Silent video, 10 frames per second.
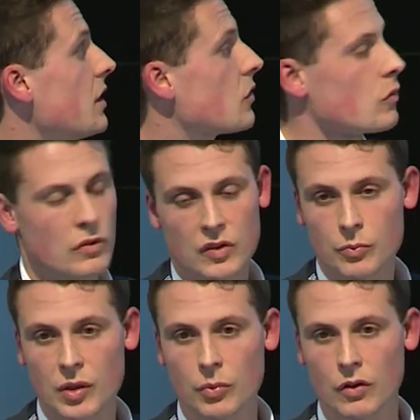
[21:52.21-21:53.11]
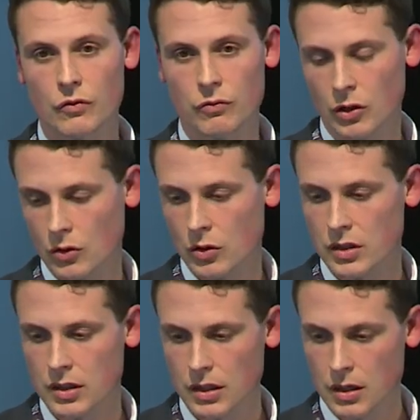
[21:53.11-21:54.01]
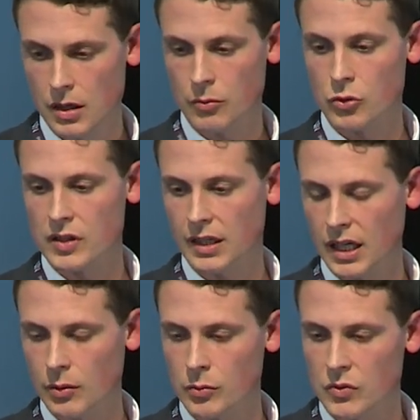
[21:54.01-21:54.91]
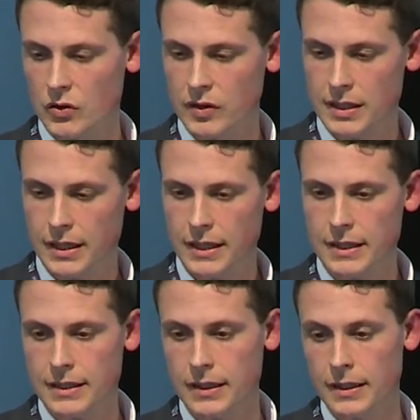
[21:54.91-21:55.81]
So there's people have recorded music albums on site.